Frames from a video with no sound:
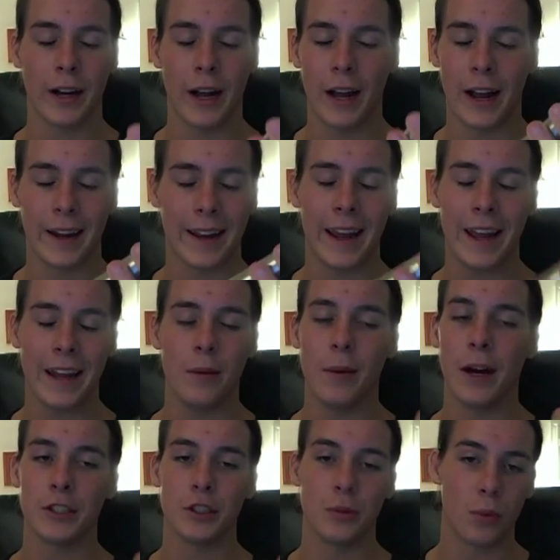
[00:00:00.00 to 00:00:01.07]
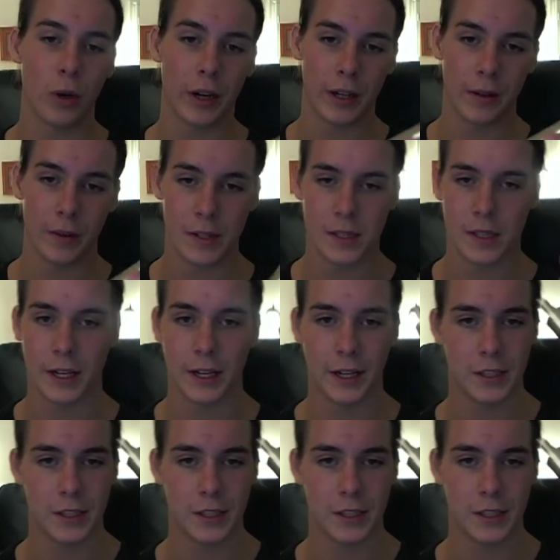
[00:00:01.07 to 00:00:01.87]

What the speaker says: I can't imagine breaking this thing.